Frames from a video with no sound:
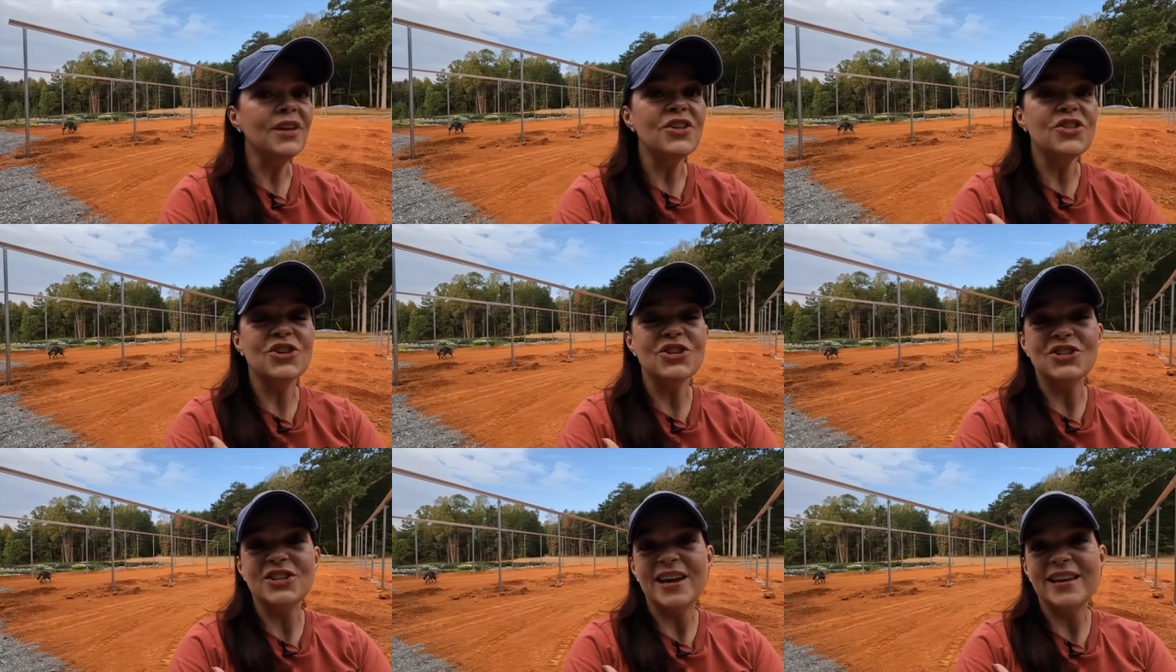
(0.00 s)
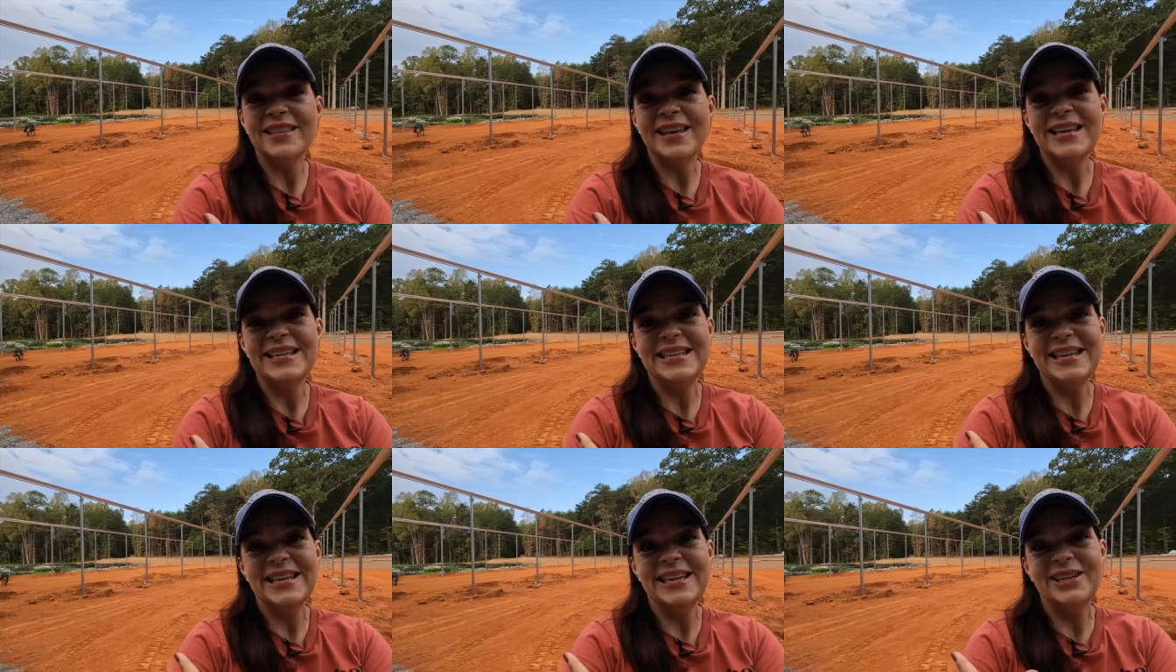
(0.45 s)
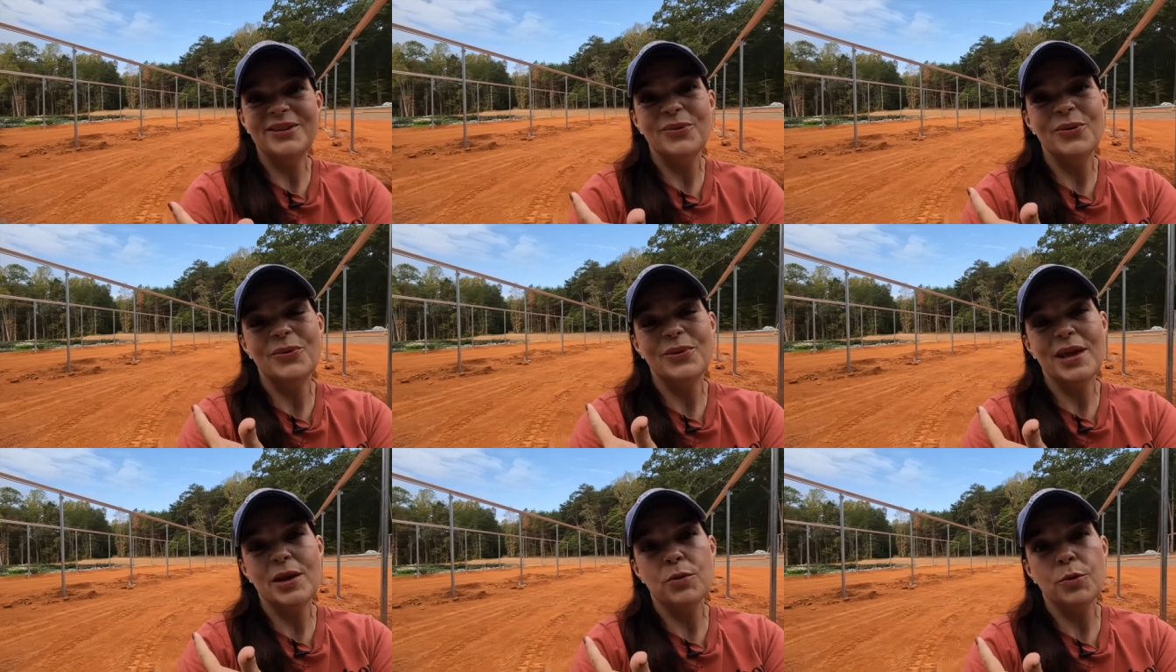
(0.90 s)
just like they
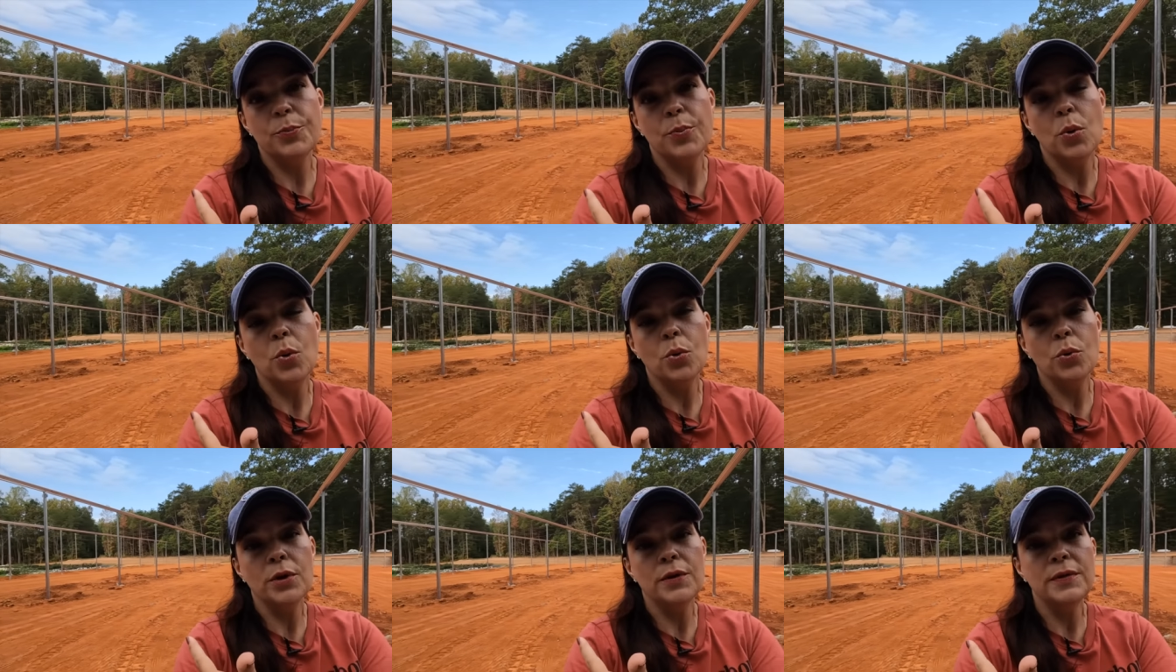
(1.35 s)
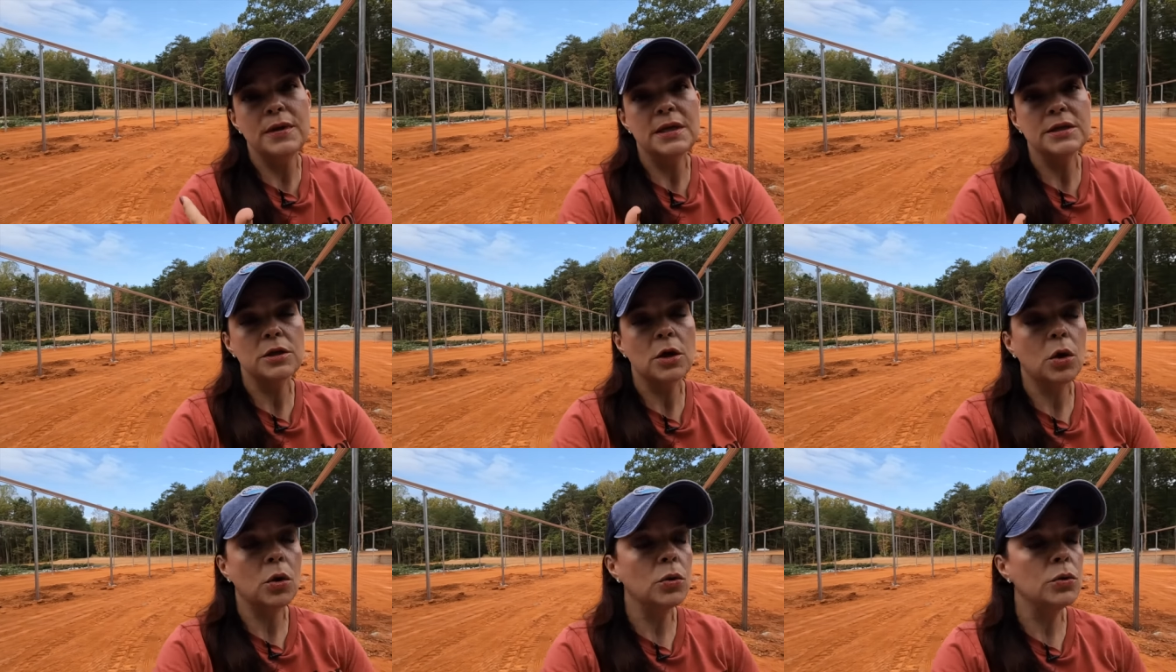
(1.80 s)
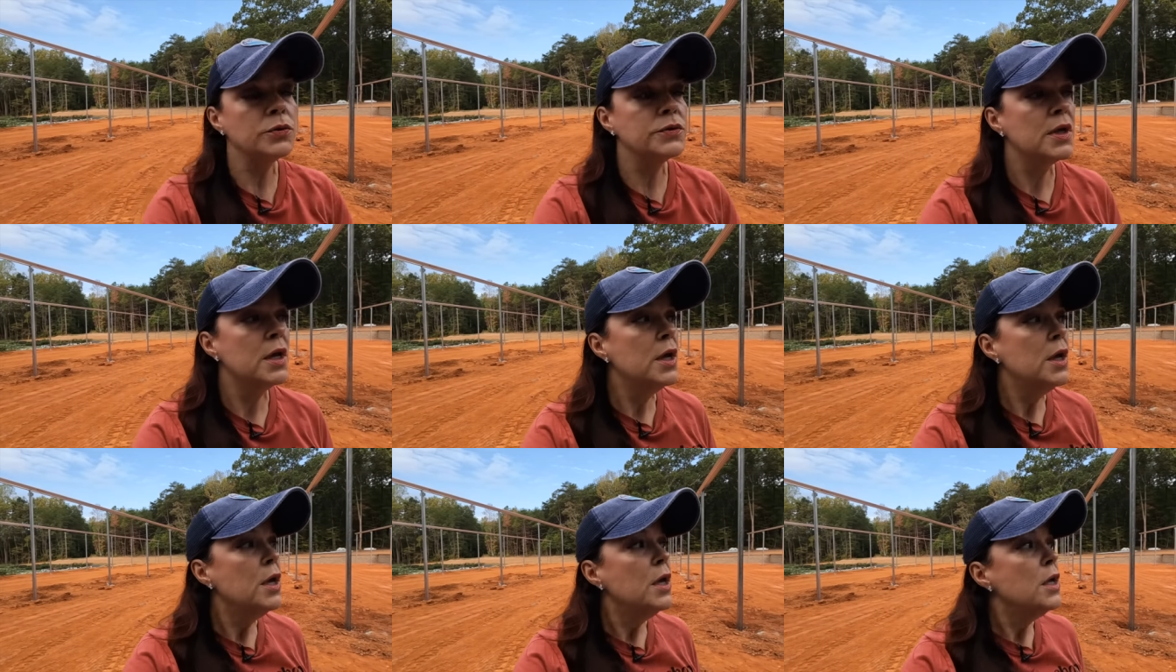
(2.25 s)
did when they were pouring these holes.